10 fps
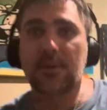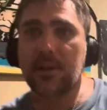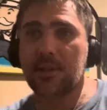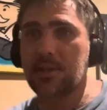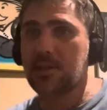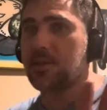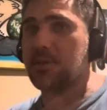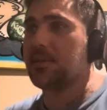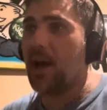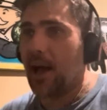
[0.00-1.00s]
Like this
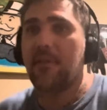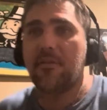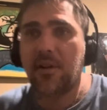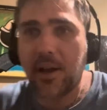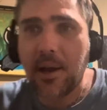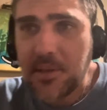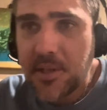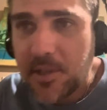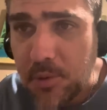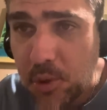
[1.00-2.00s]
is, I felt like I was
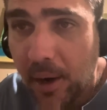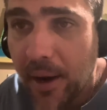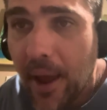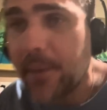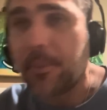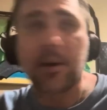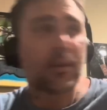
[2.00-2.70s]
in some sort of nightmare.